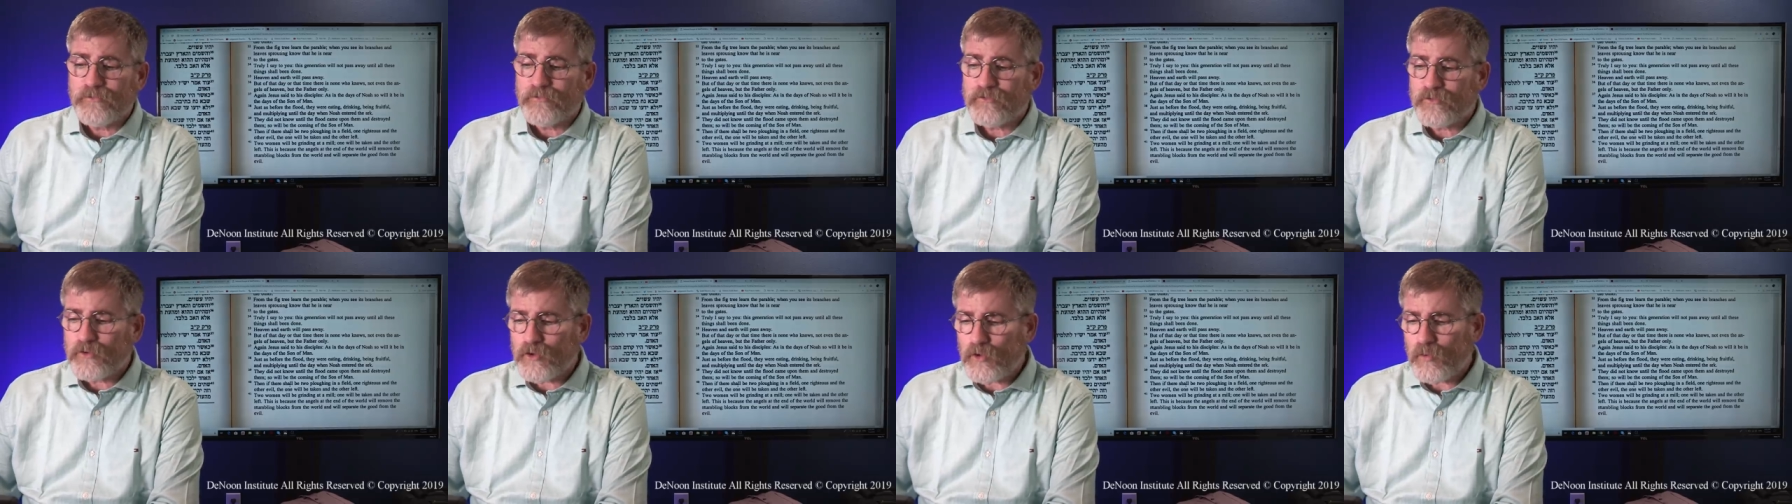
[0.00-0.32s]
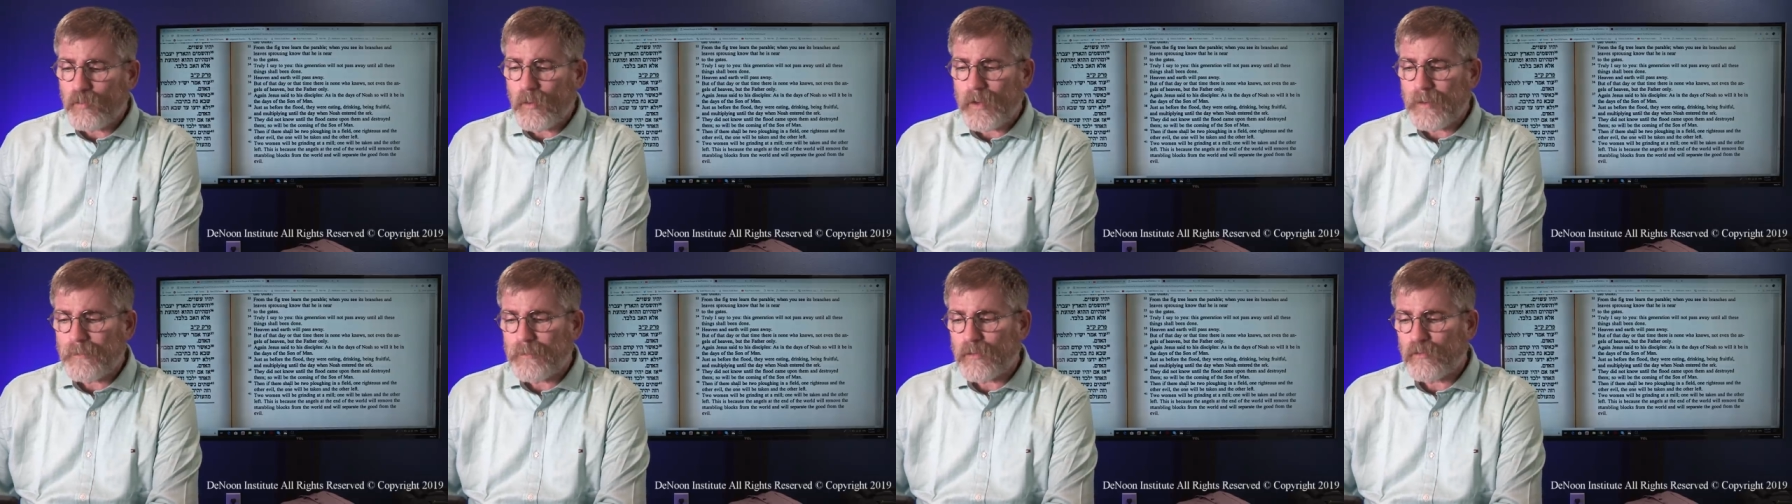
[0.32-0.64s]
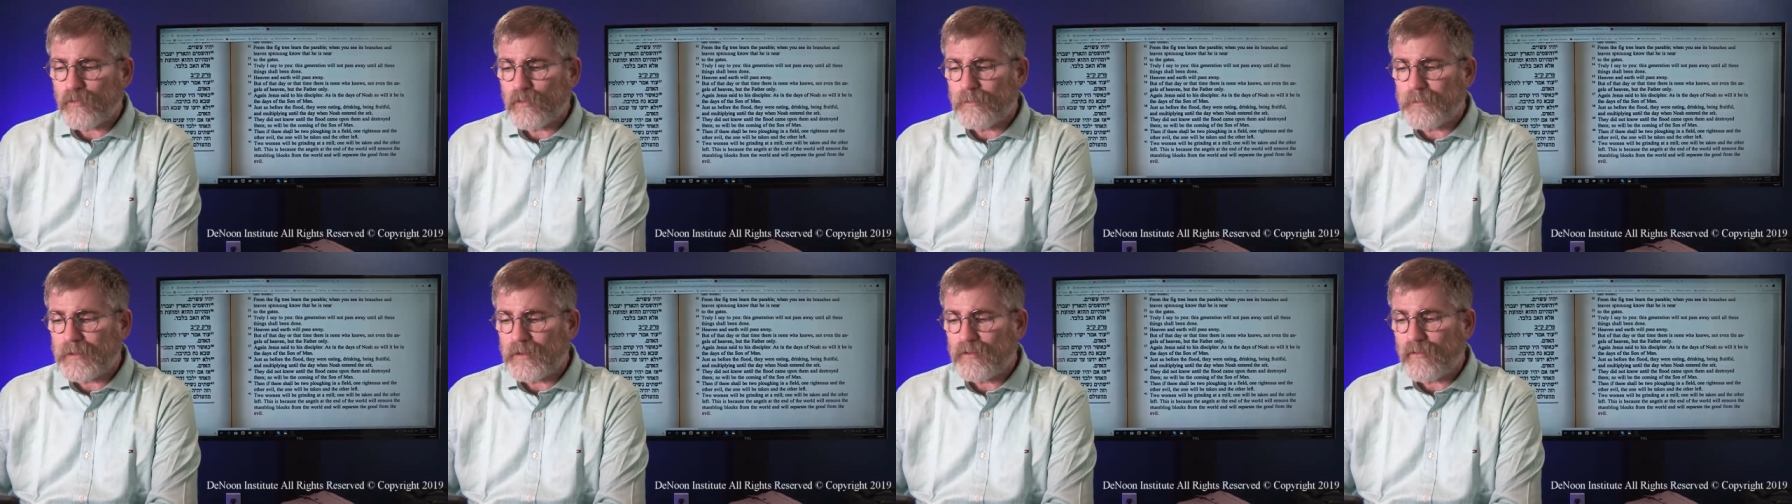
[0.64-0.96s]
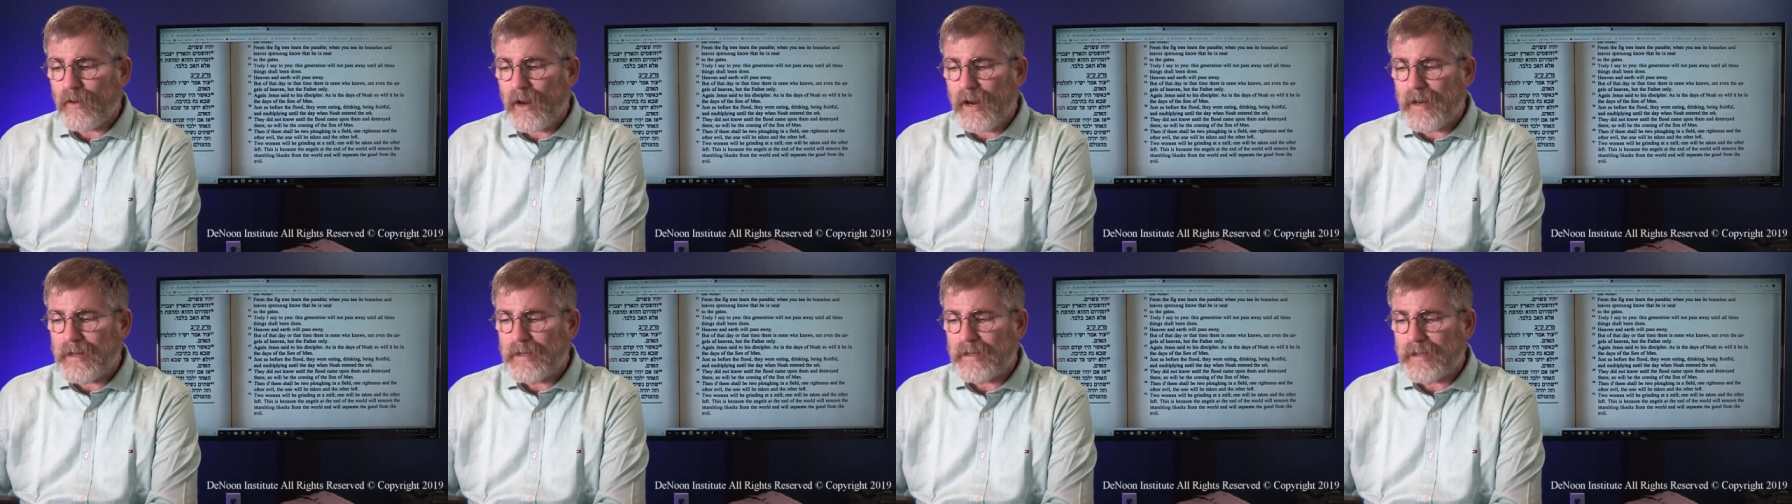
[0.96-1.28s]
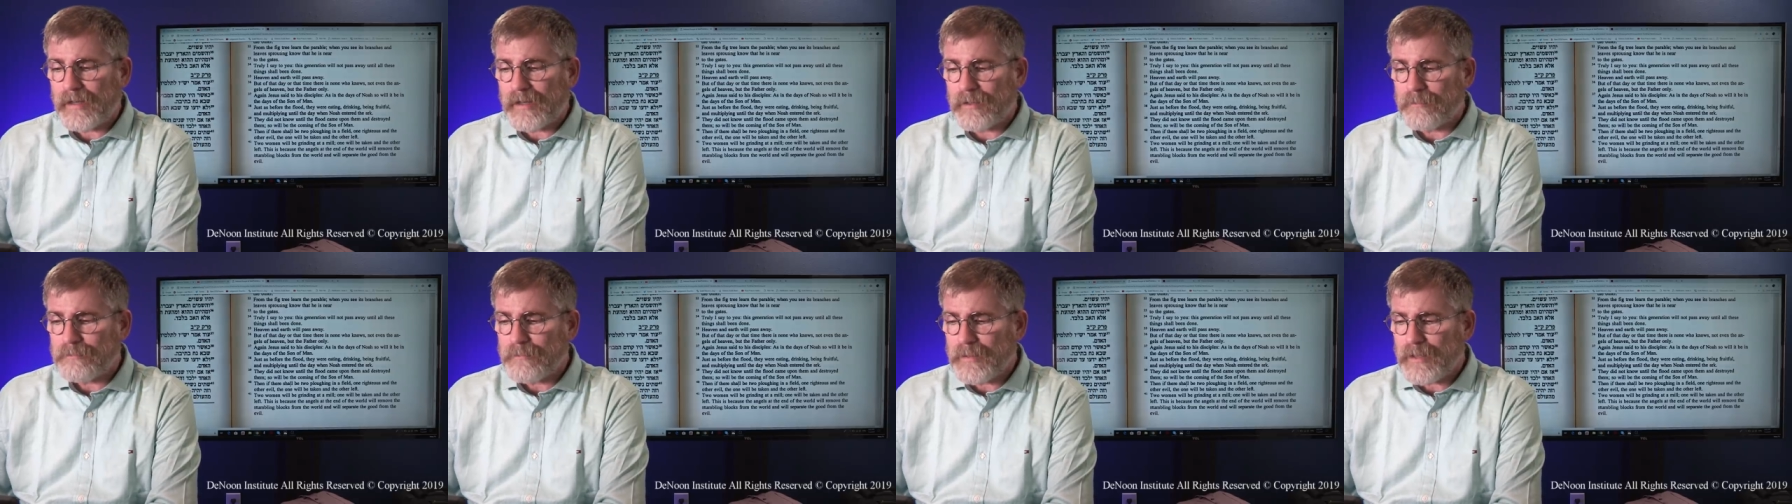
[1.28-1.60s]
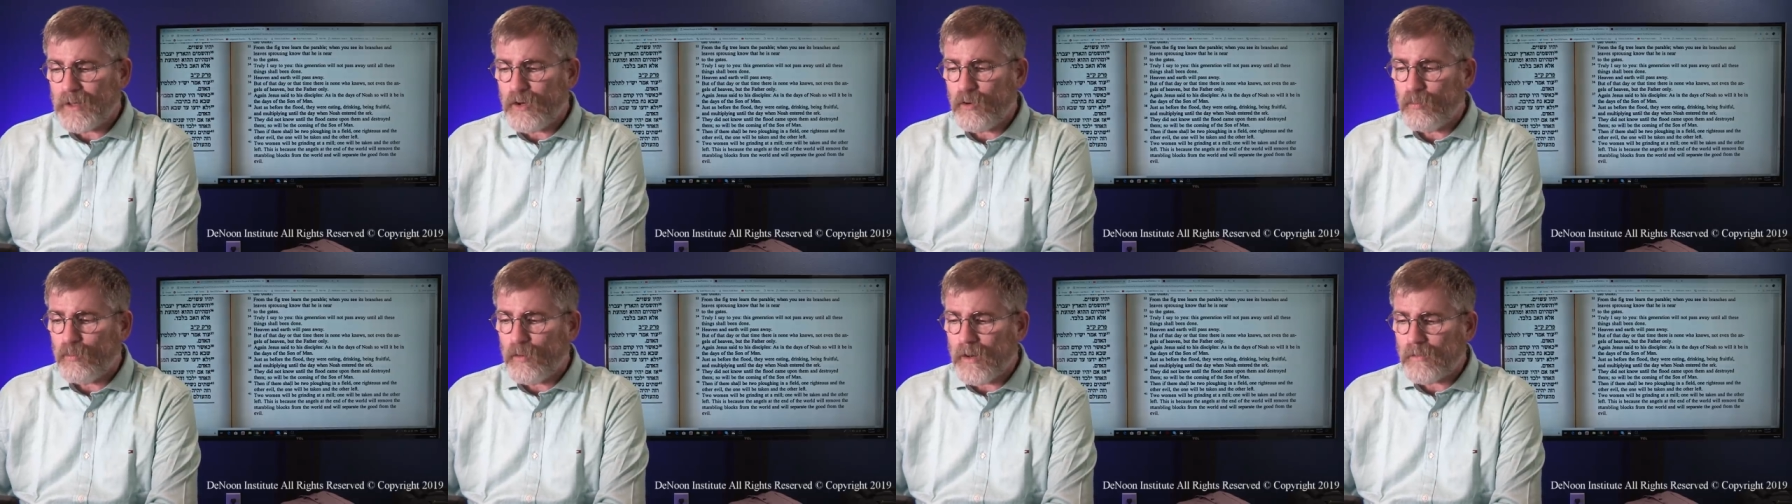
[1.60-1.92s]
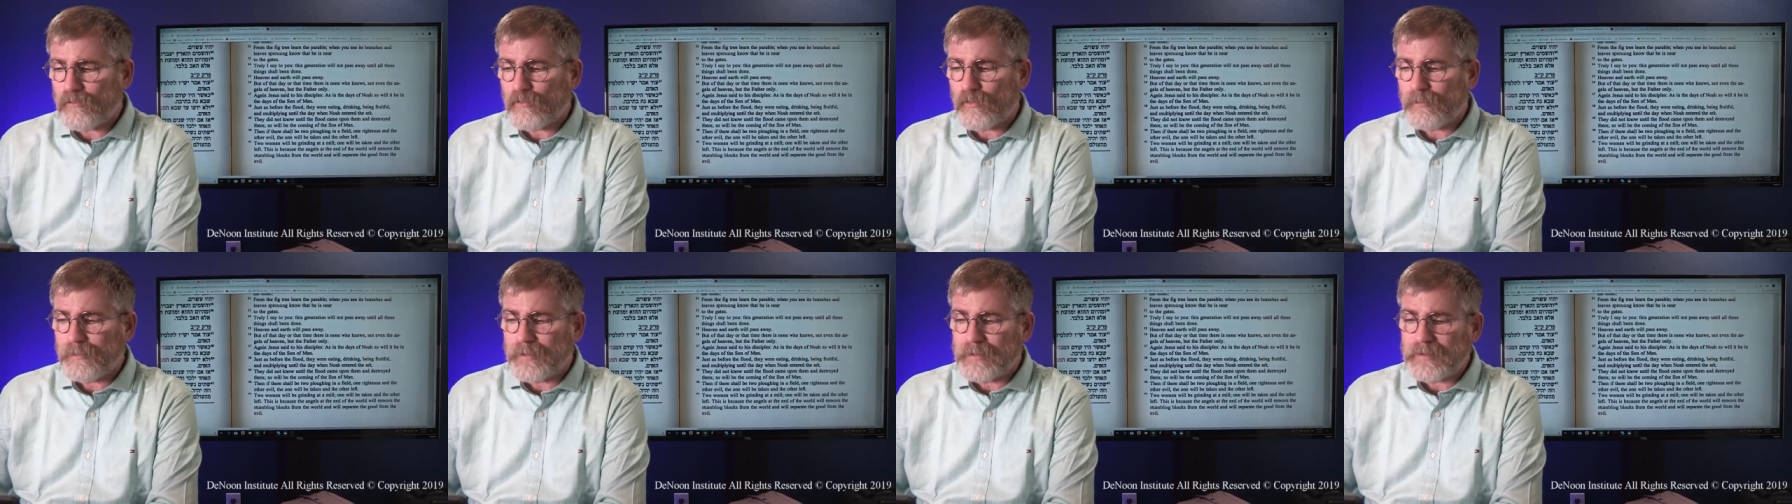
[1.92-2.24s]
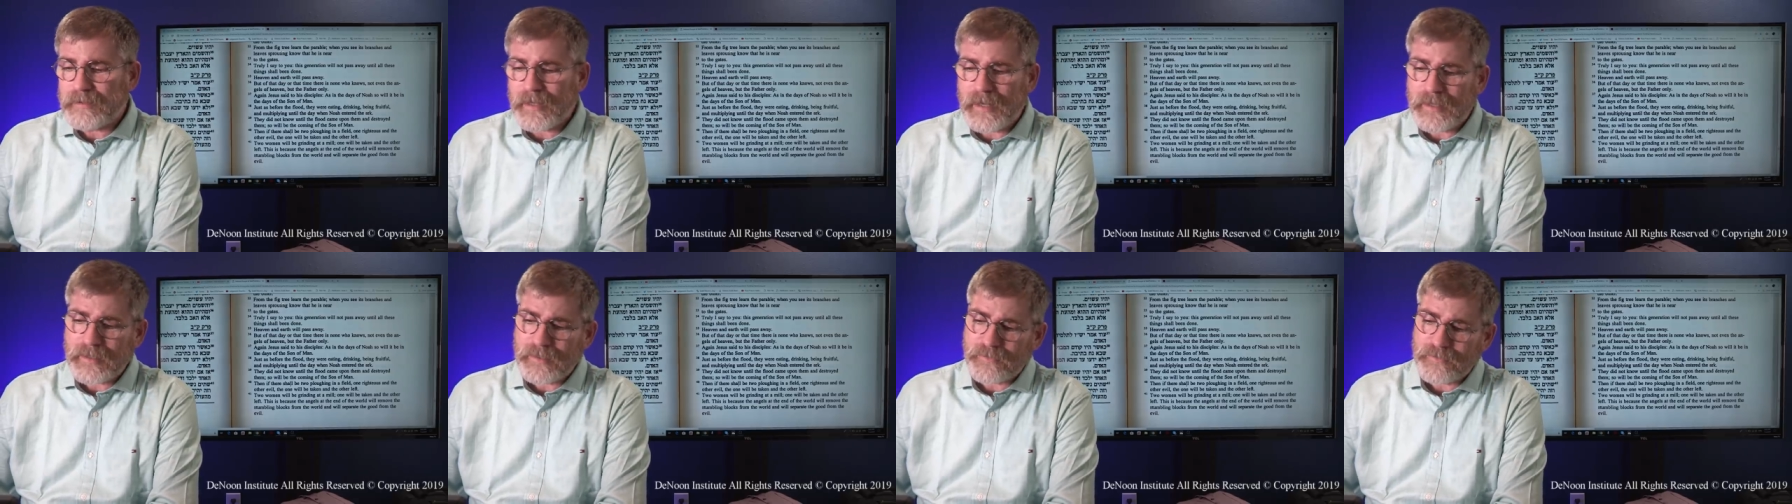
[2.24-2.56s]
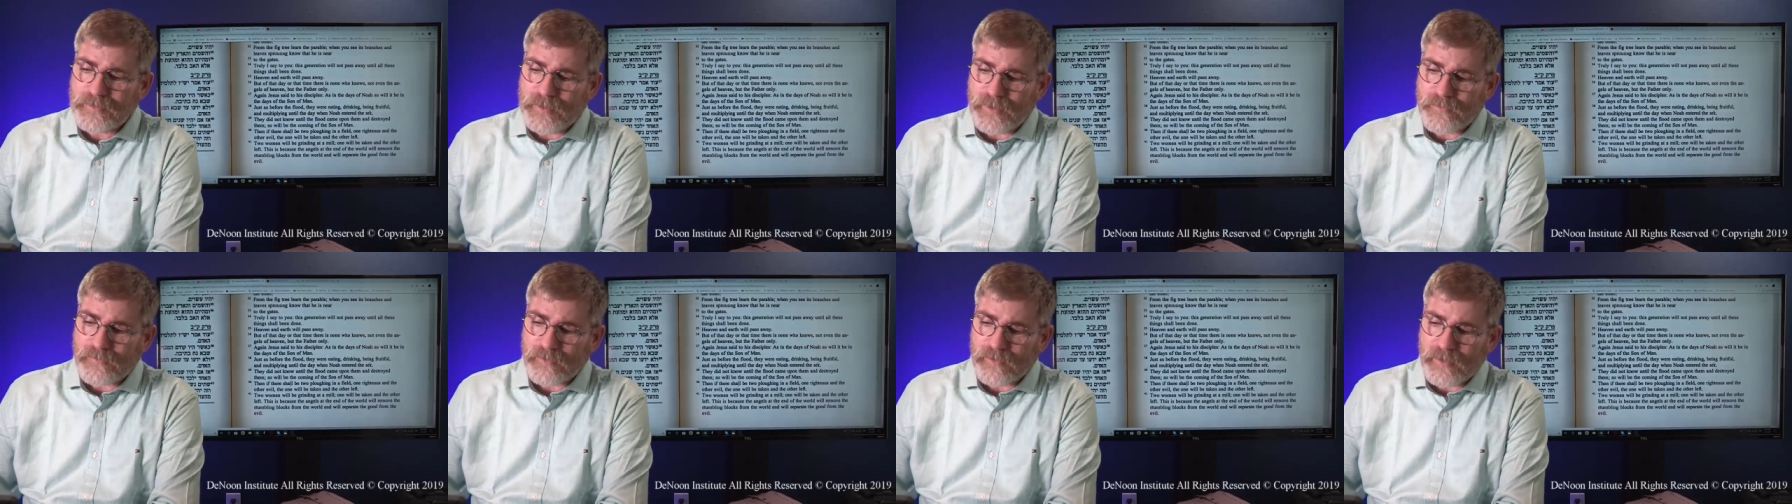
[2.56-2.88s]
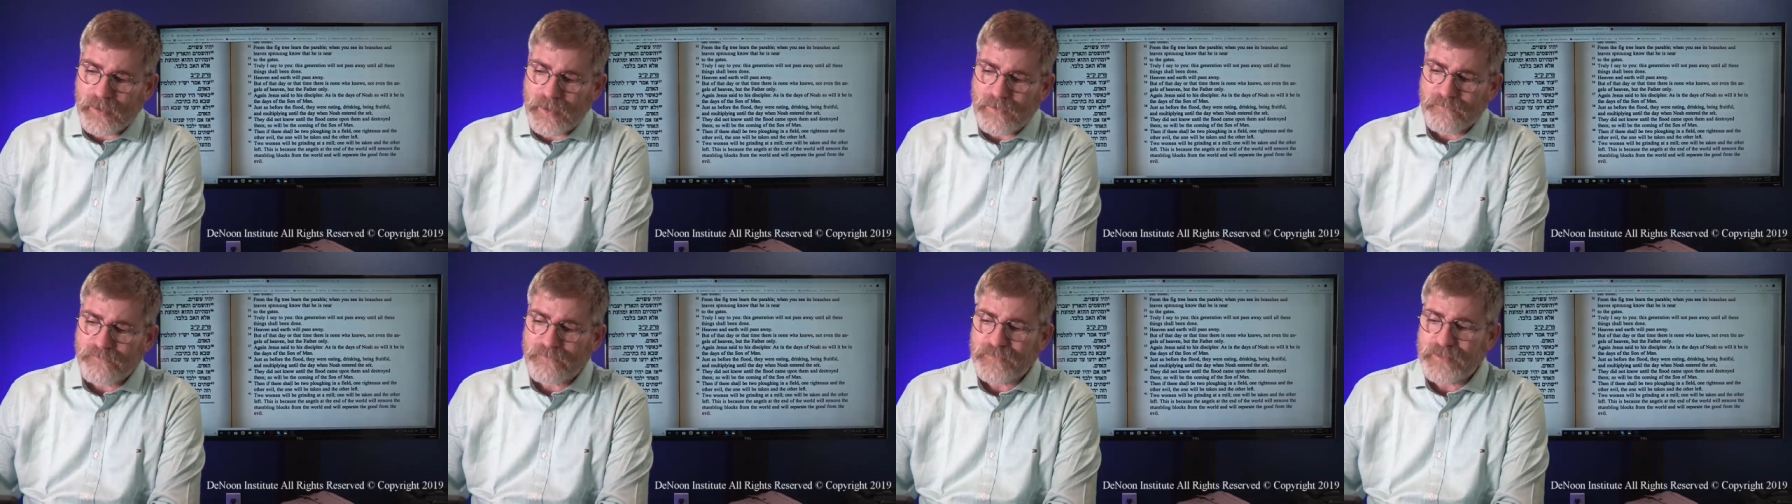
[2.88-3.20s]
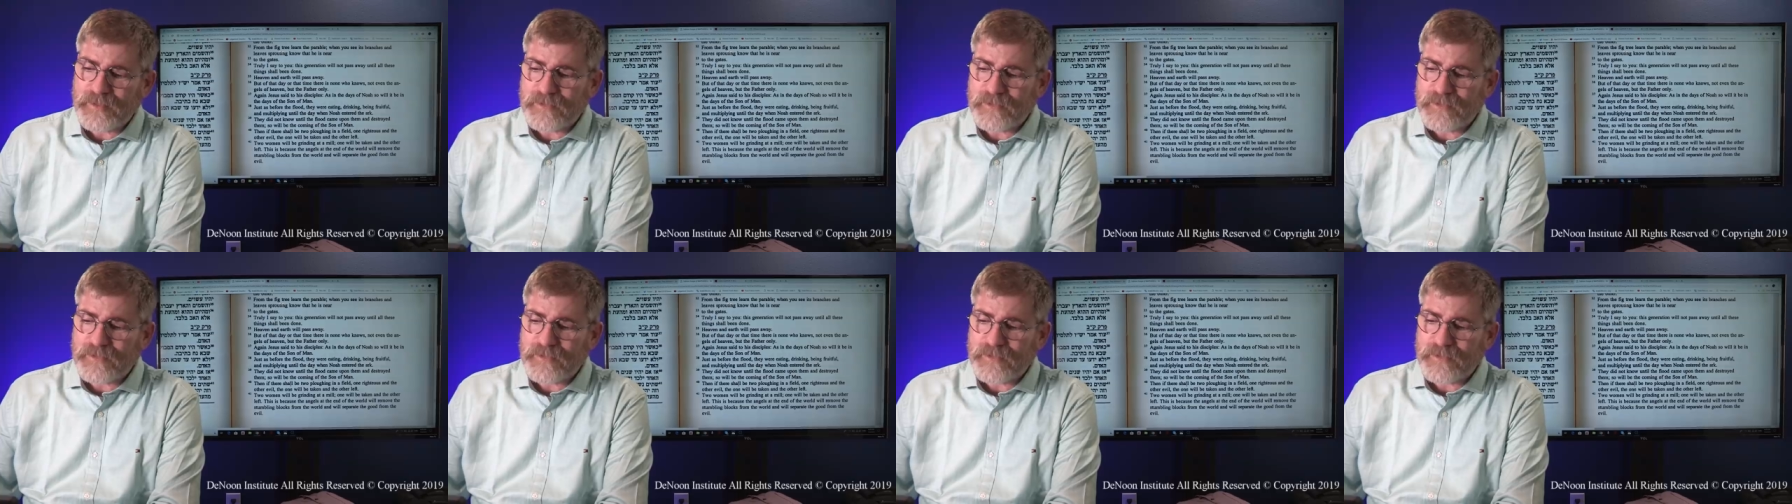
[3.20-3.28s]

Two women will be grinding in a mill, one will be taken, the other left.